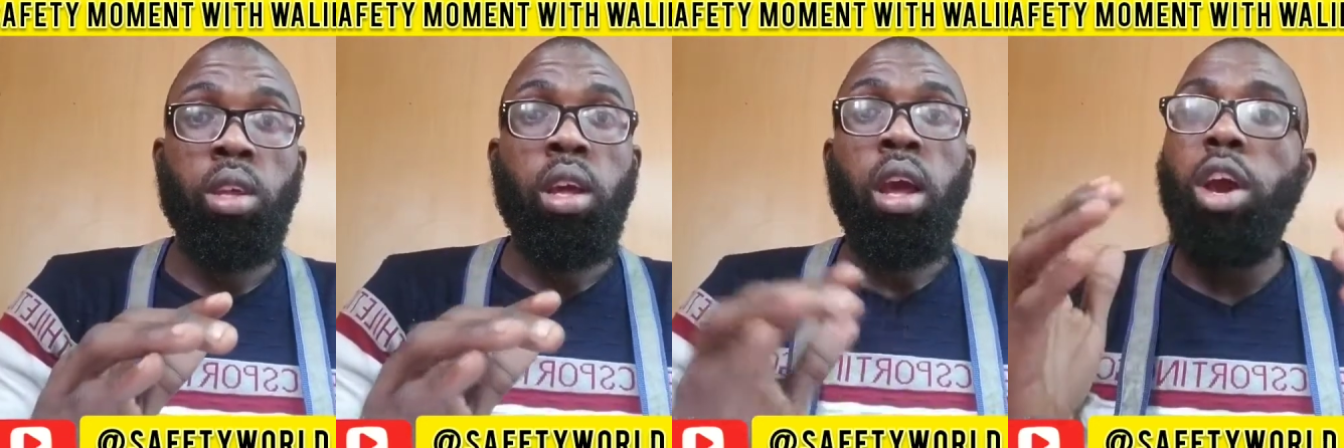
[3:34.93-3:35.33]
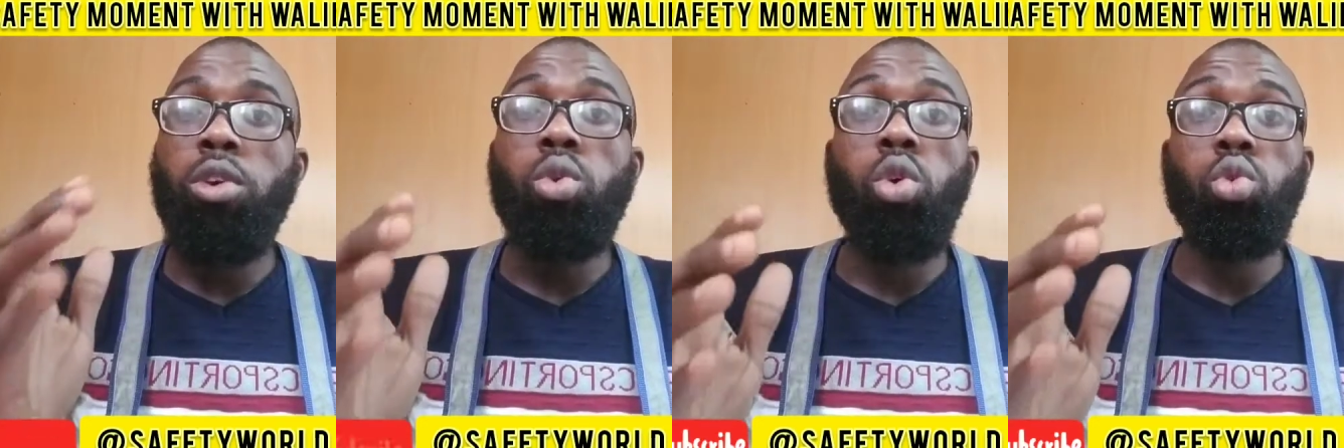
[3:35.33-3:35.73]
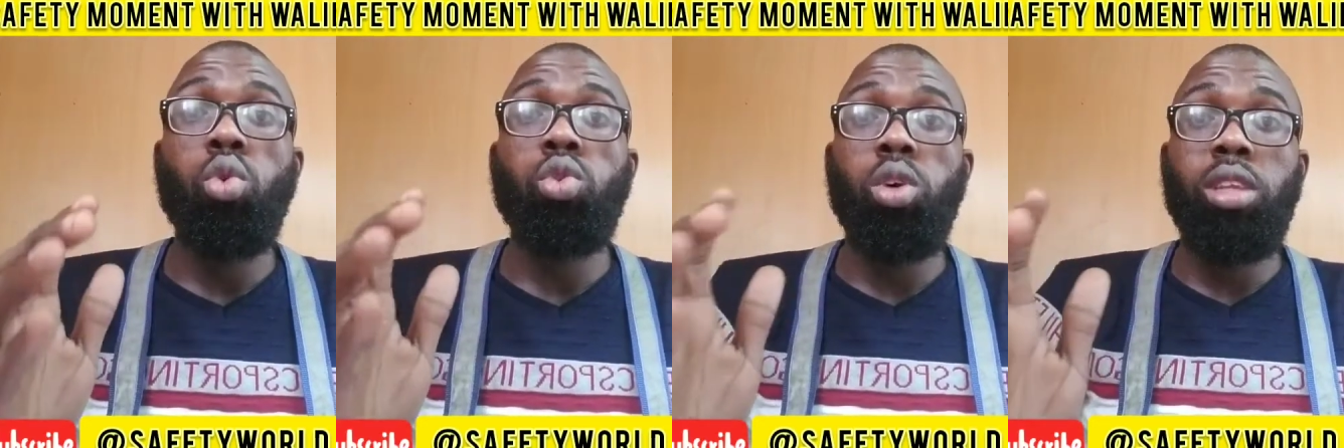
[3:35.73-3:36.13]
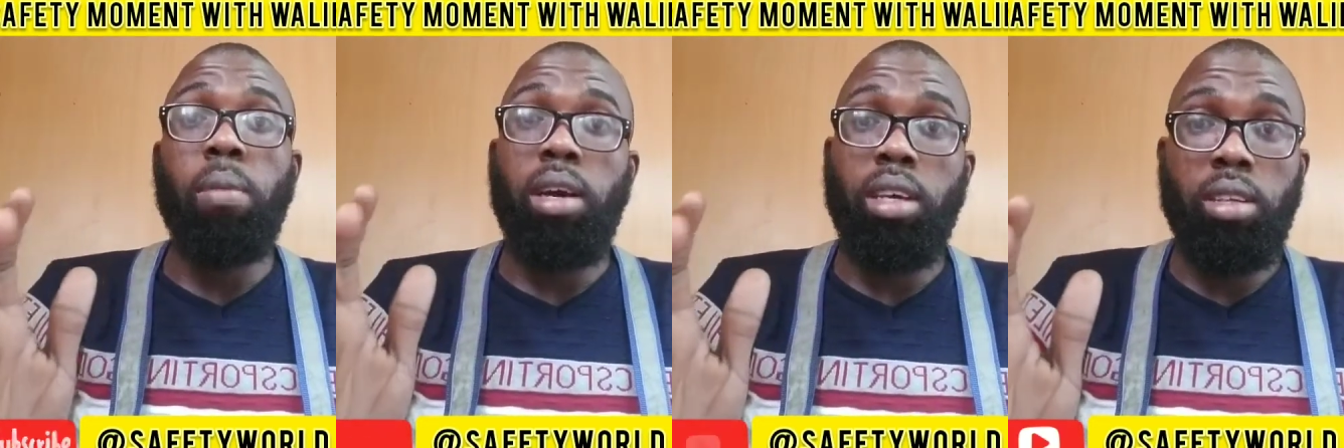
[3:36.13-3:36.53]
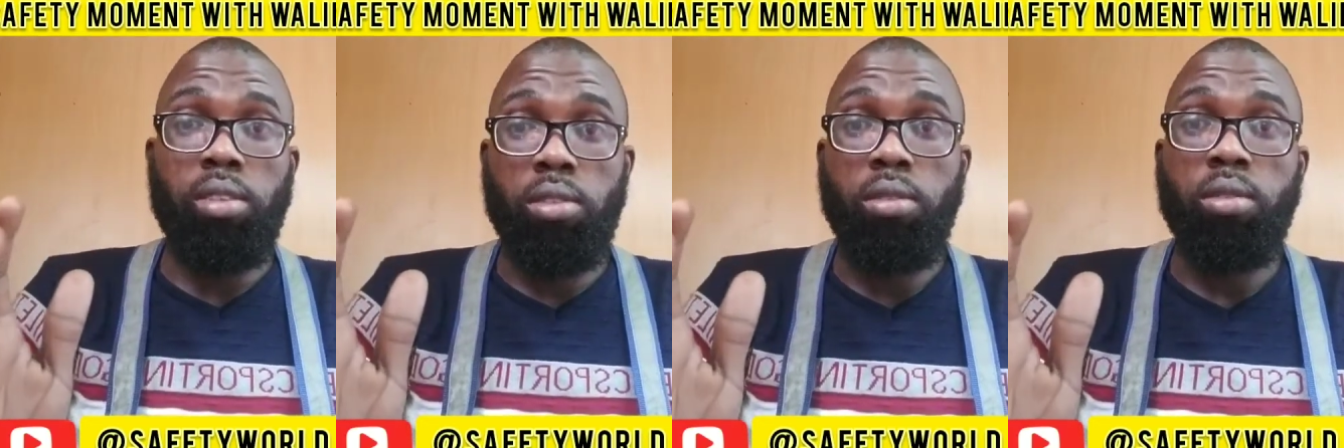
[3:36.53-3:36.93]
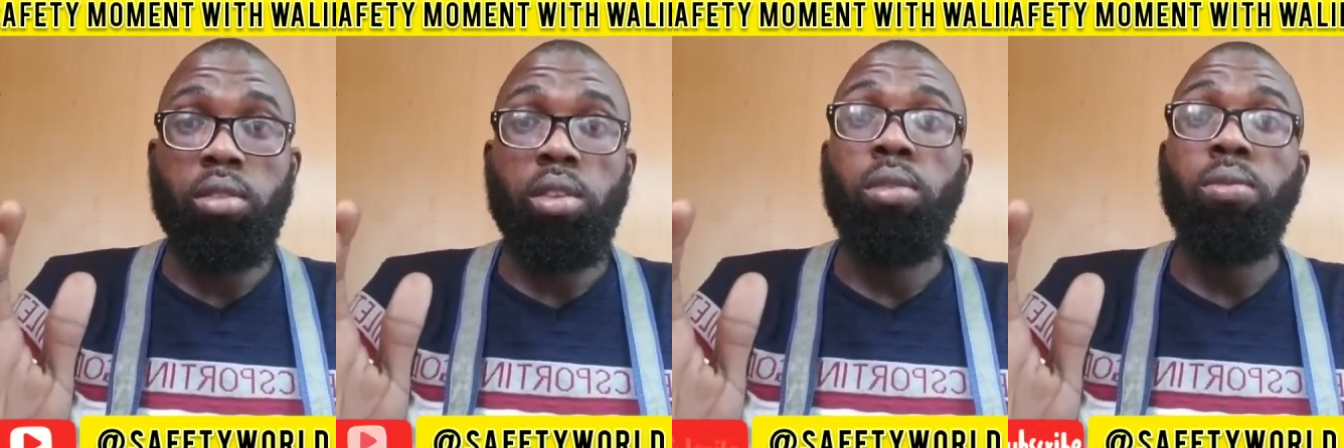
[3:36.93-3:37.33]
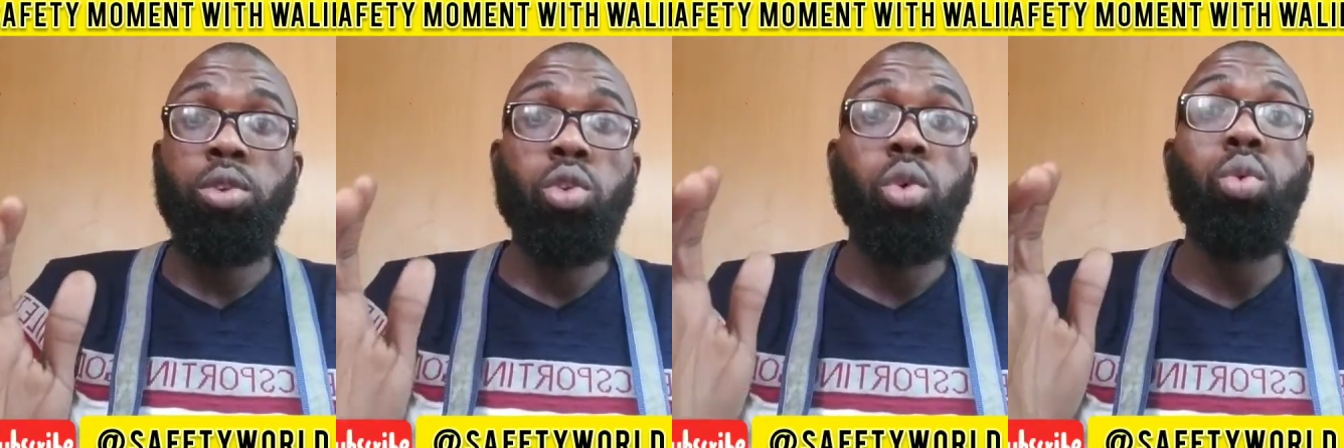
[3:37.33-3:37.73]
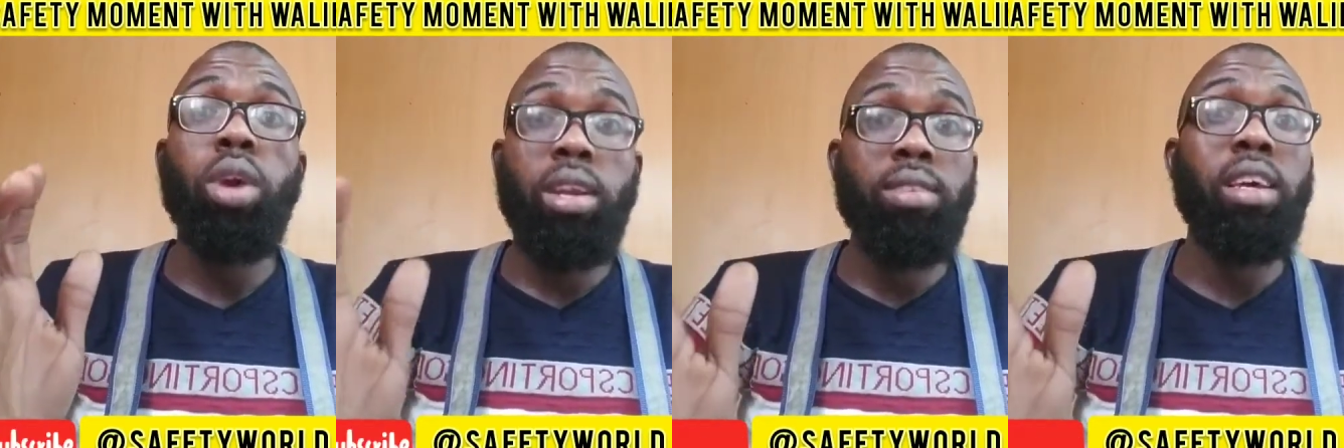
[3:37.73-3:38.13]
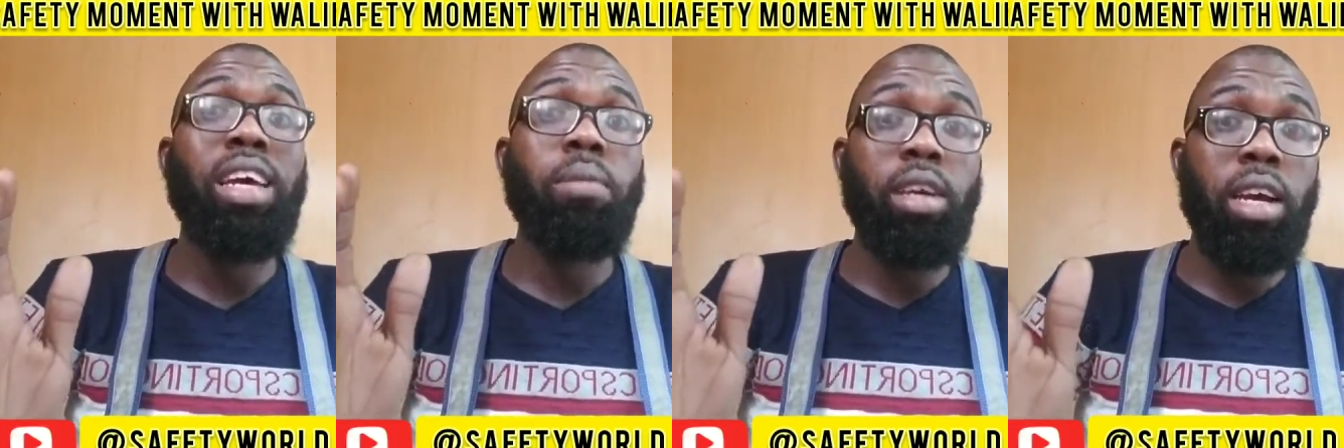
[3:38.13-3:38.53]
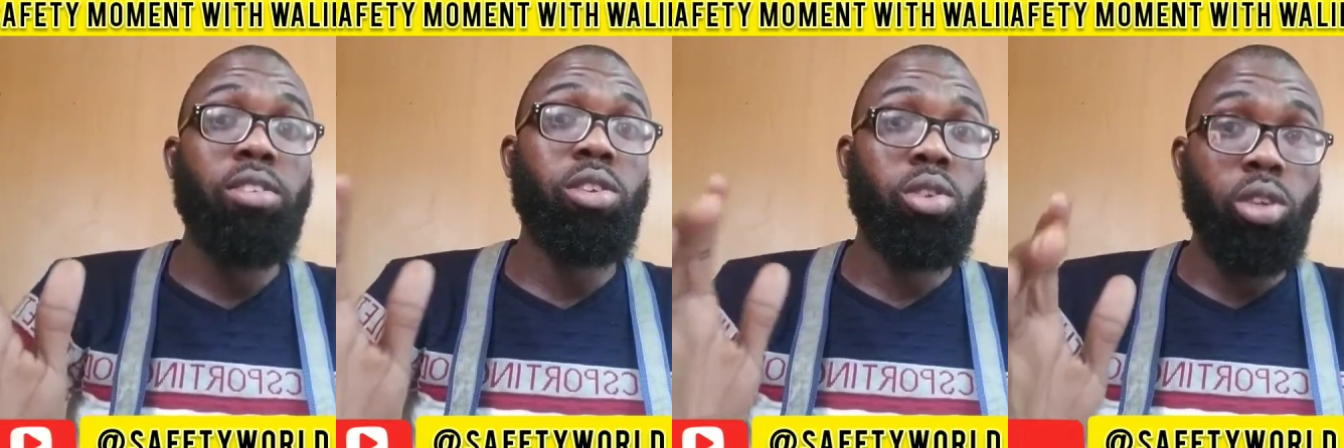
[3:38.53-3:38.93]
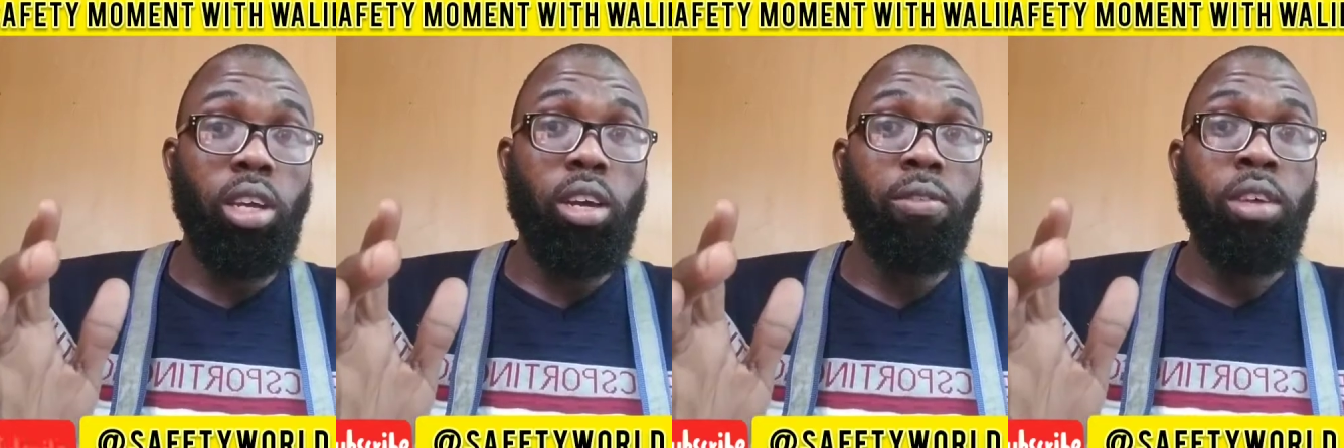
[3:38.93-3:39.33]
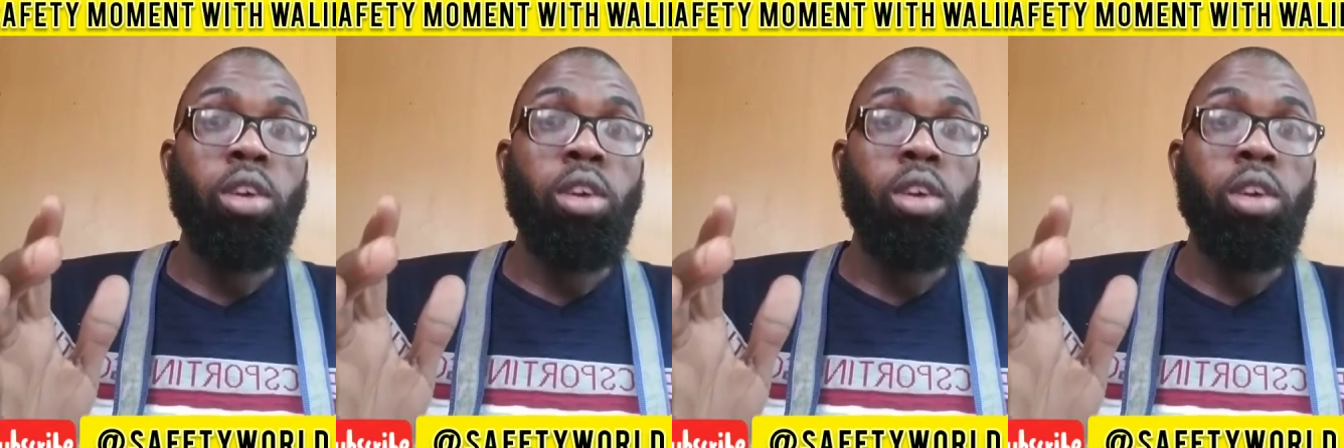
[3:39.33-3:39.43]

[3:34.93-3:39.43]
When you go to Ojota market, you know where they sell chemicals in Ojota,